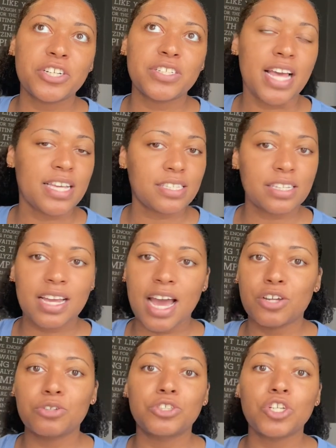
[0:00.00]
and that's
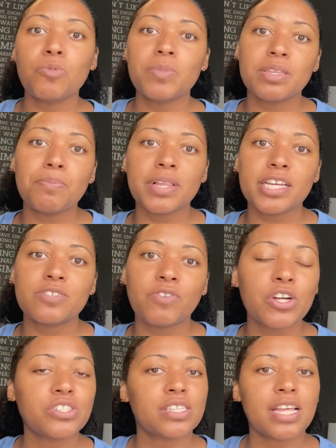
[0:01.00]
kind of who showed me the place first.